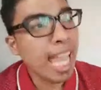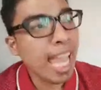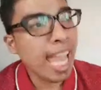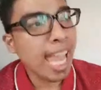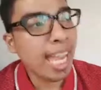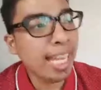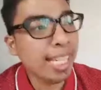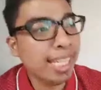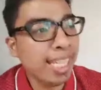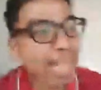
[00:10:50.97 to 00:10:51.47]

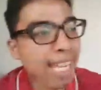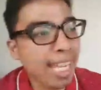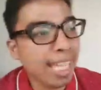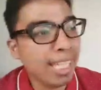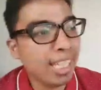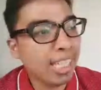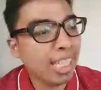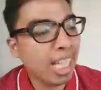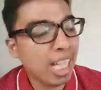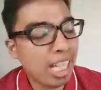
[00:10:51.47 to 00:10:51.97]
And
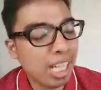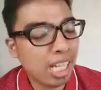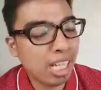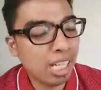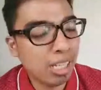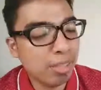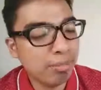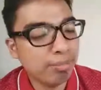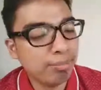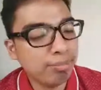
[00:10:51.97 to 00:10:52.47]
then,
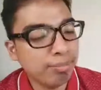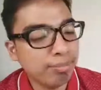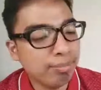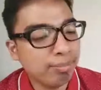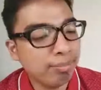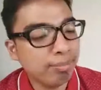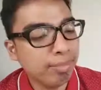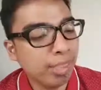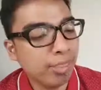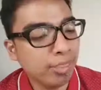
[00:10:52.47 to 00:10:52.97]

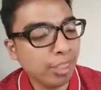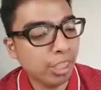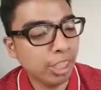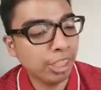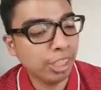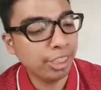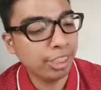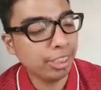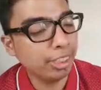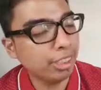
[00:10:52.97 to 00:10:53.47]
of
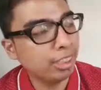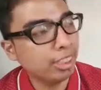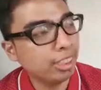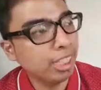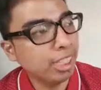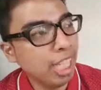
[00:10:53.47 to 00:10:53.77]
course,